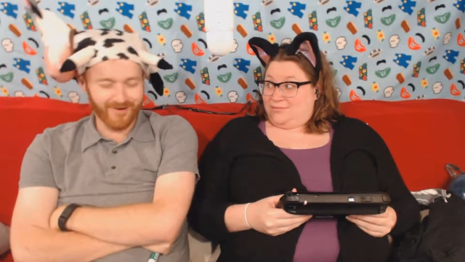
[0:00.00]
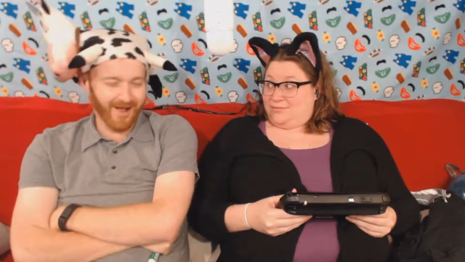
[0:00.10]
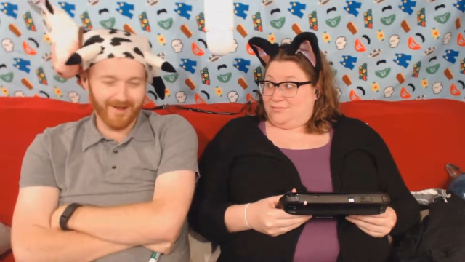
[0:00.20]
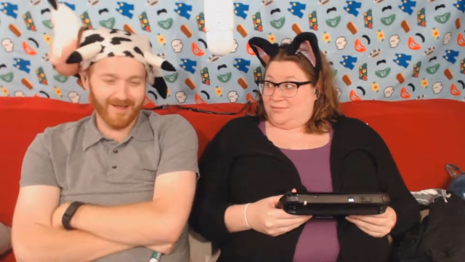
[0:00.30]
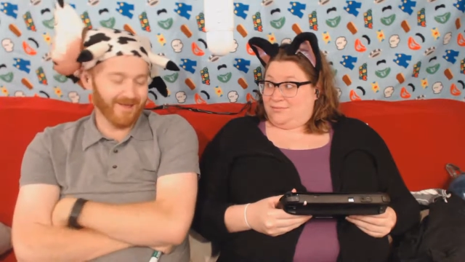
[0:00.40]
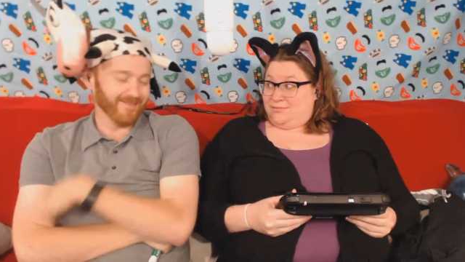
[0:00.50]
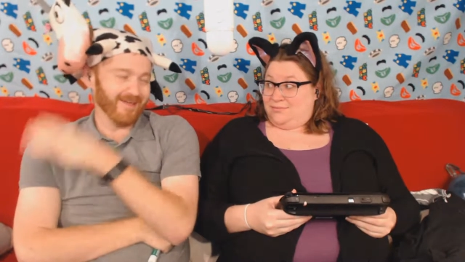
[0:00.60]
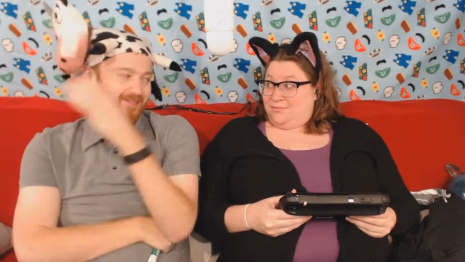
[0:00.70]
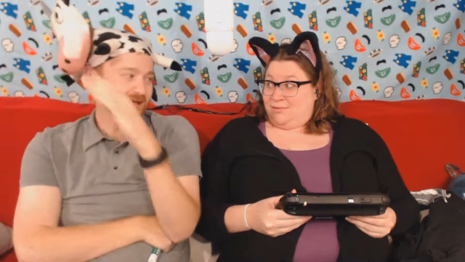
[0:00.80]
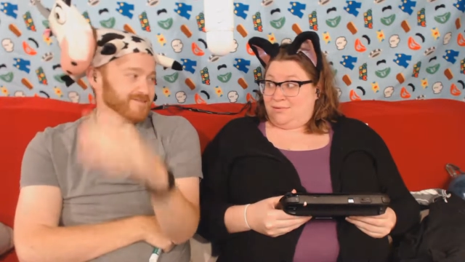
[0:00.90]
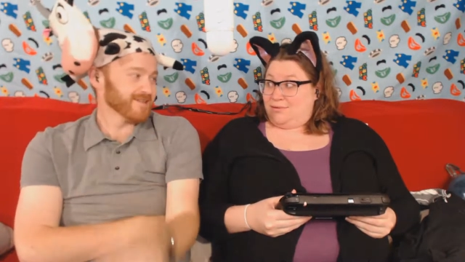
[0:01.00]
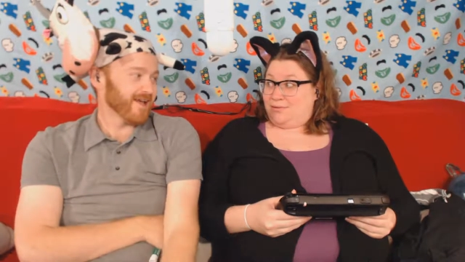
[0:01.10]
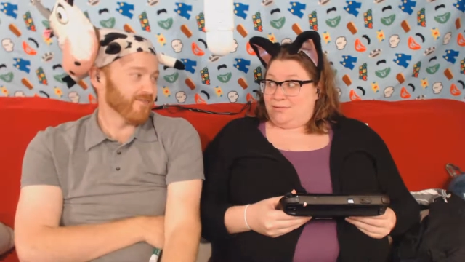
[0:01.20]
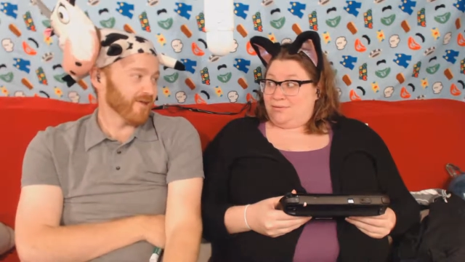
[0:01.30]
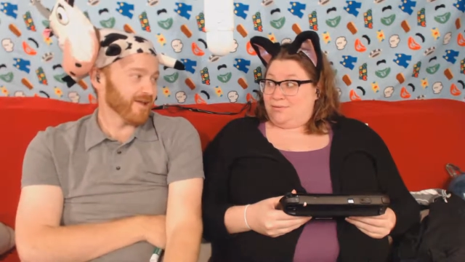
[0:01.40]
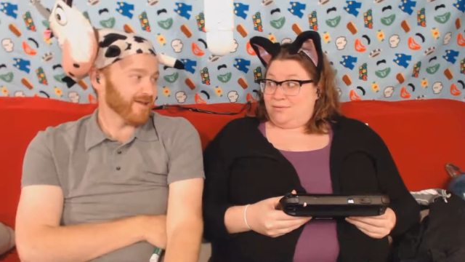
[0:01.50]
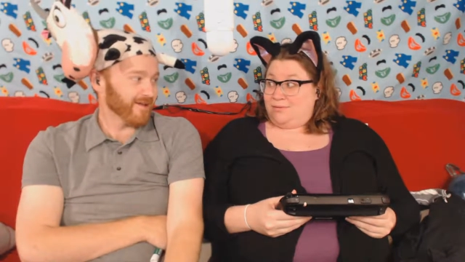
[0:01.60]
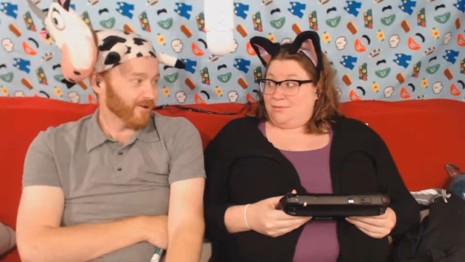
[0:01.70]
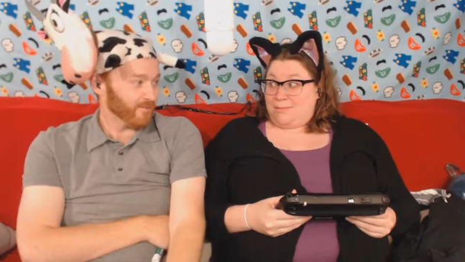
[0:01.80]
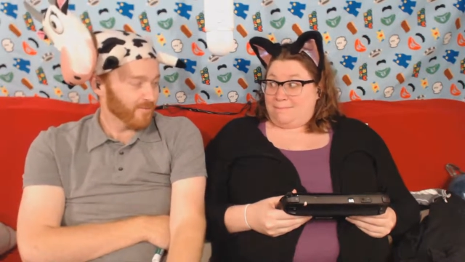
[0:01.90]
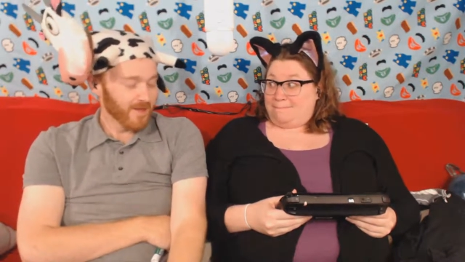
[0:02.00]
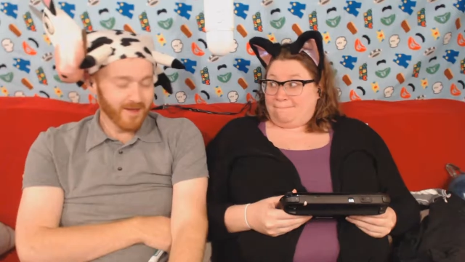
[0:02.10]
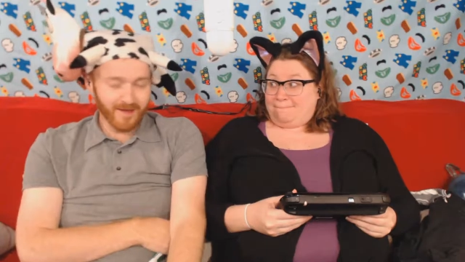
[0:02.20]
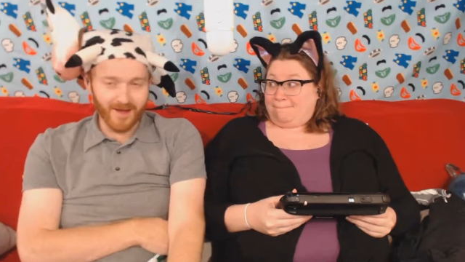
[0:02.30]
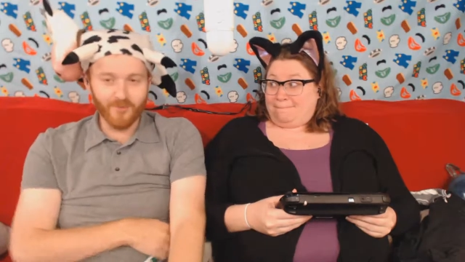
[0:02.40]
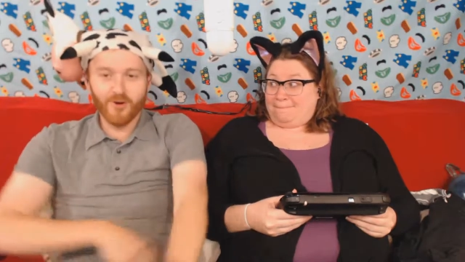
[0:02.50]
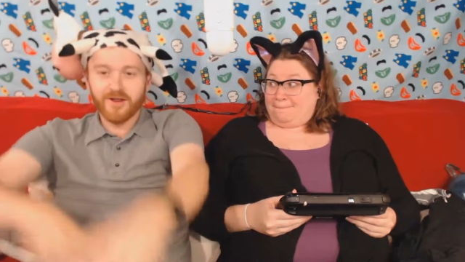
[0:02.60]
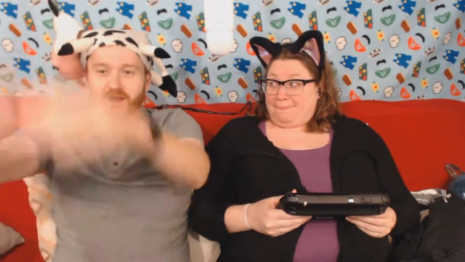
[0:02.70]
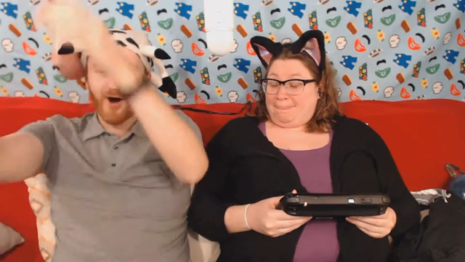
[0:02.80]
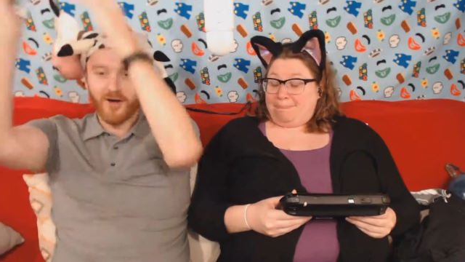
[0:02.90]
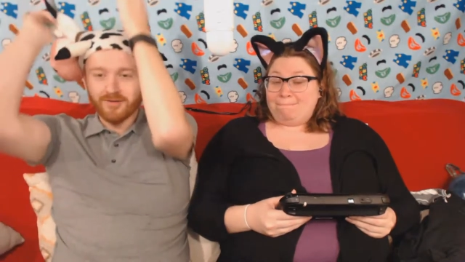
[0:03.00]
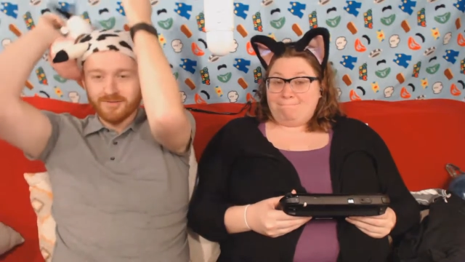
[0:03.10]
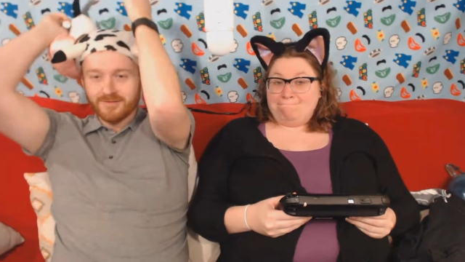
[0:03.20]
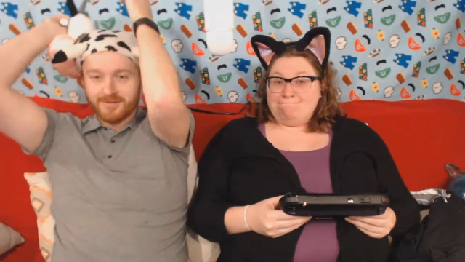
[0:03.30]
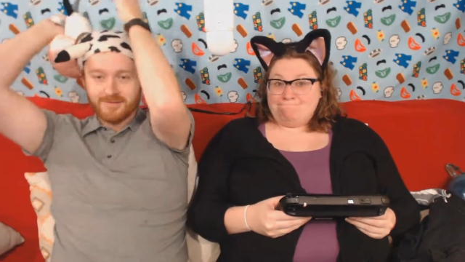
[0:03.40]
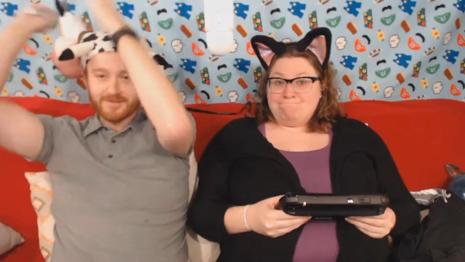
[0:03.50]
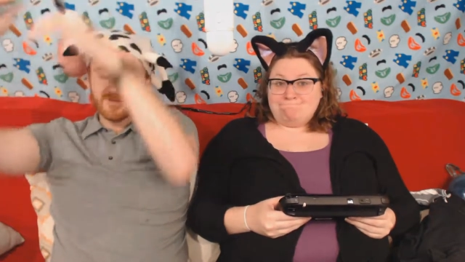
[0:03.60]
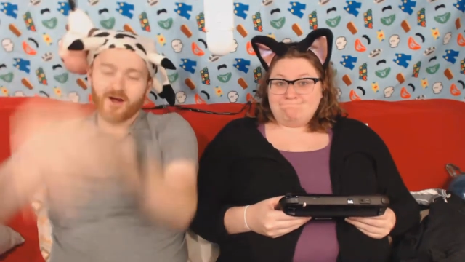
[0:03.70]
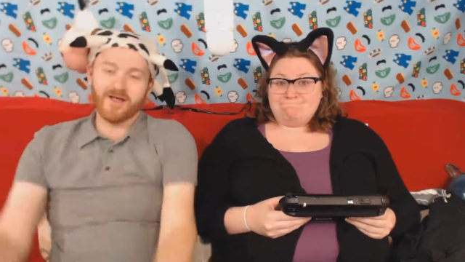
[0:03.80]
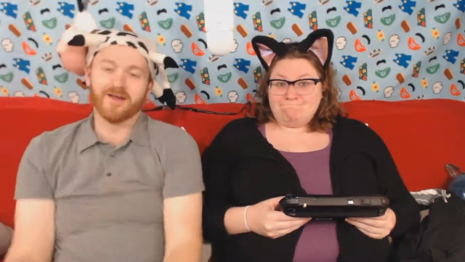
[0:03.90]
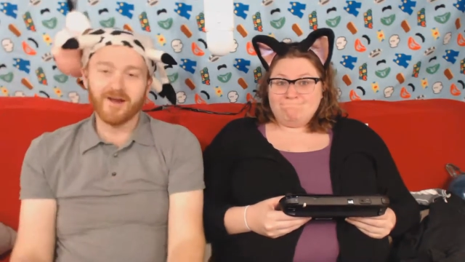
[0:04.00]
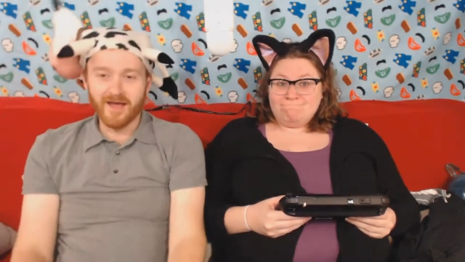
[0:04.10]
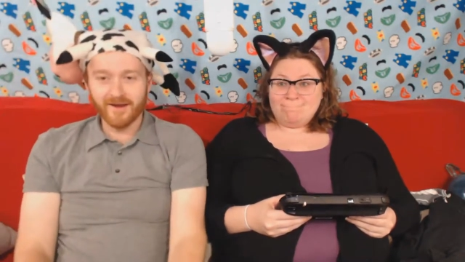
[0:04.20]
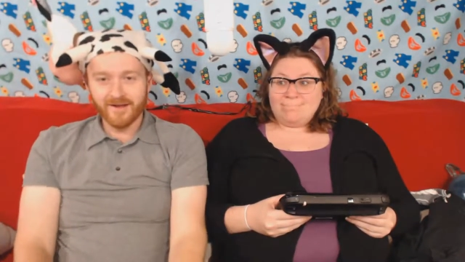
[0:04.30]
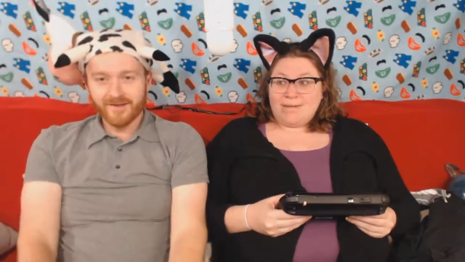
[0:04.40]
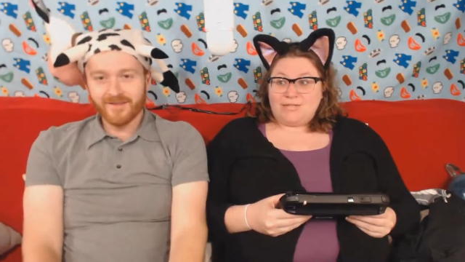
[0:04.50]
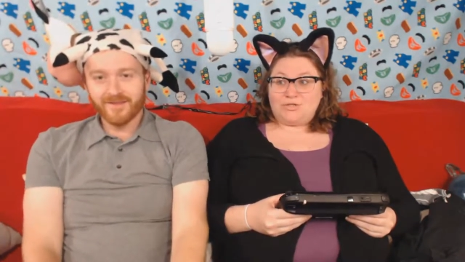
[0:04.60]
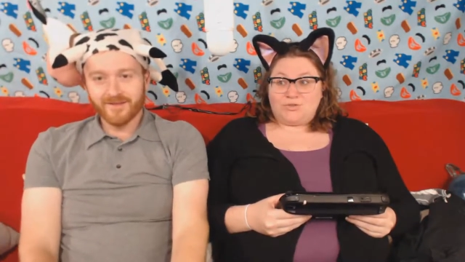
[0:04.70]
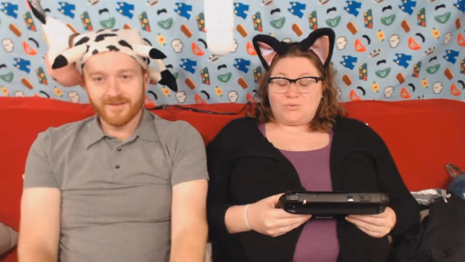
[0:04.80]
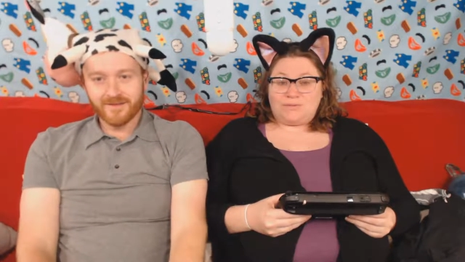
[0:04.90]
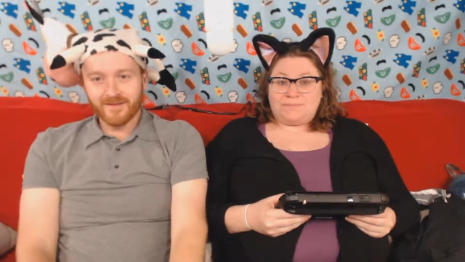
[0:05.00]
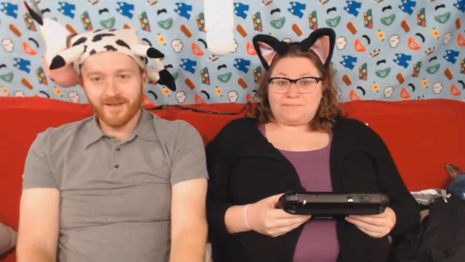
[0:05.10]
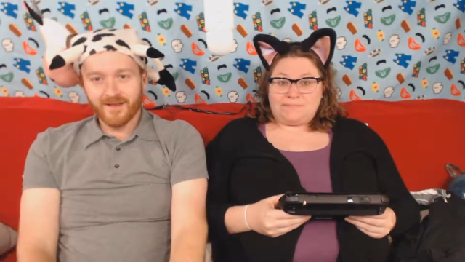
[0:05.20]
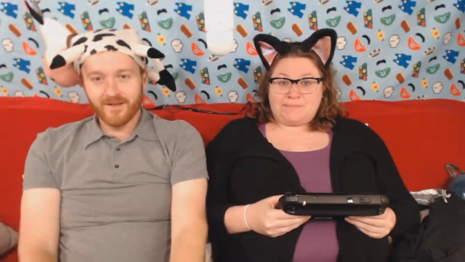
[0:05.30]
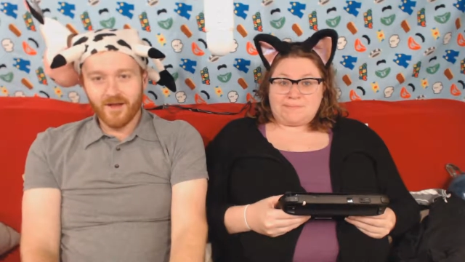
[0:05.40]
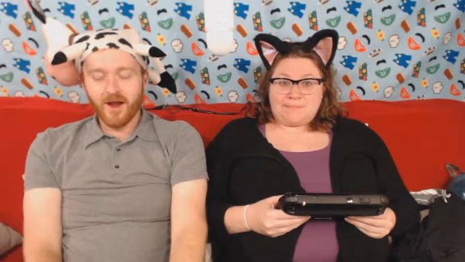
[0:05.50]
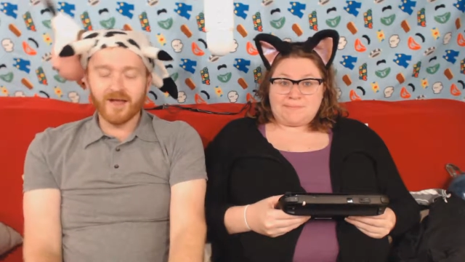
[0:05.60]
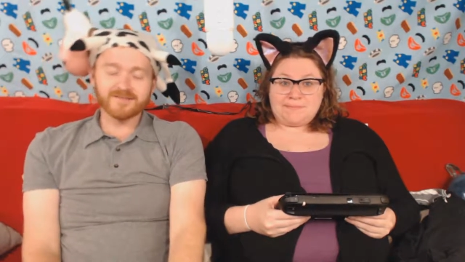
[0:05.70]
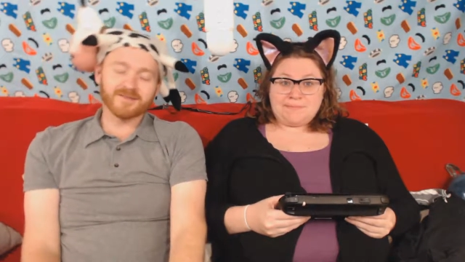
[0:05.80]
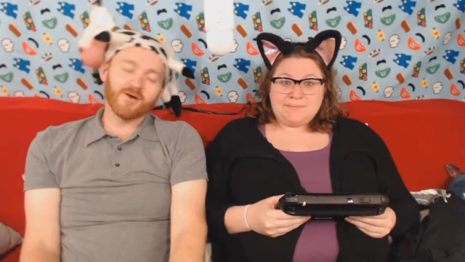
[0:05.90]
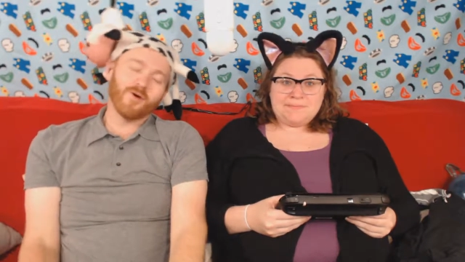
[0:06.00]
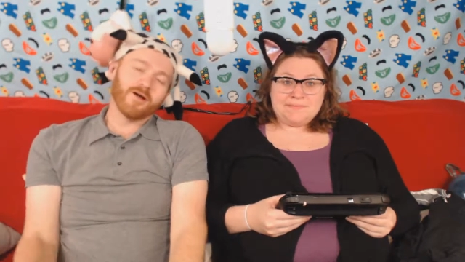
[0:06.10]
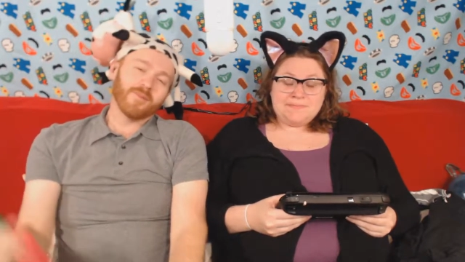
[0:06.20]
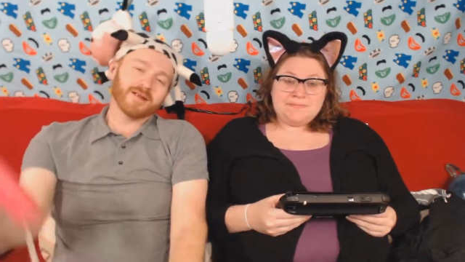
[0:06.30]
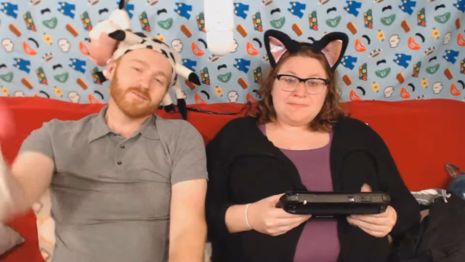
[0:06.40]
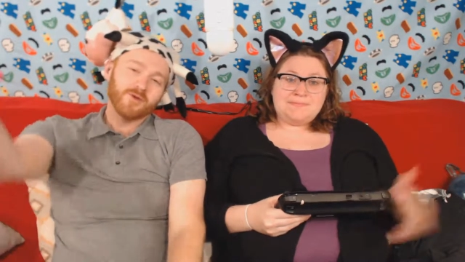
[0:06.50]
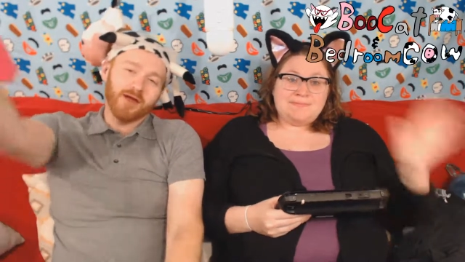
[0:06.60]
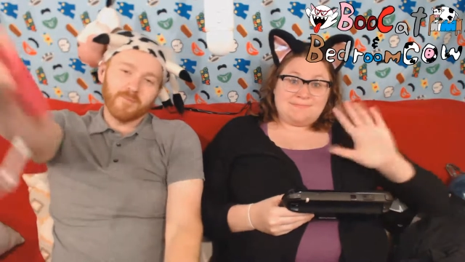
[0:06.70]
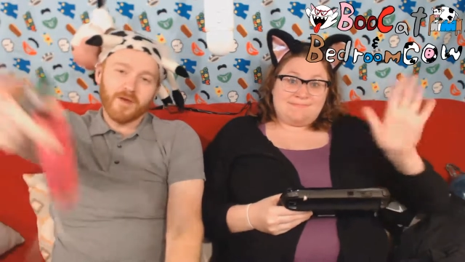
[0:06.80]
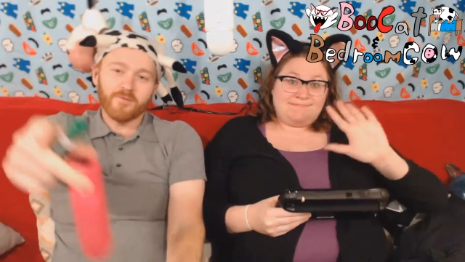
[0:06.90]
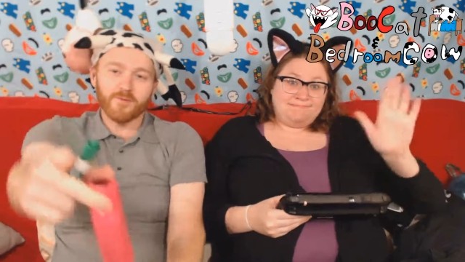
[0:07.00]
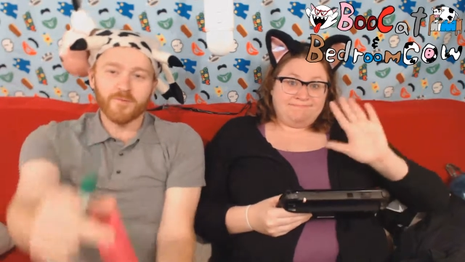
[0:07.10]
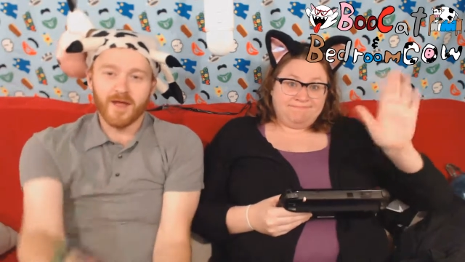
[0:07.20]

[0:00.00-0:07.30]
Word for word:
Speaker 1: I got I lost it. I thought I could help. I ruined it all. Sorry, internet. As usual. All right, so welcome back to Boo Cat and Bedroom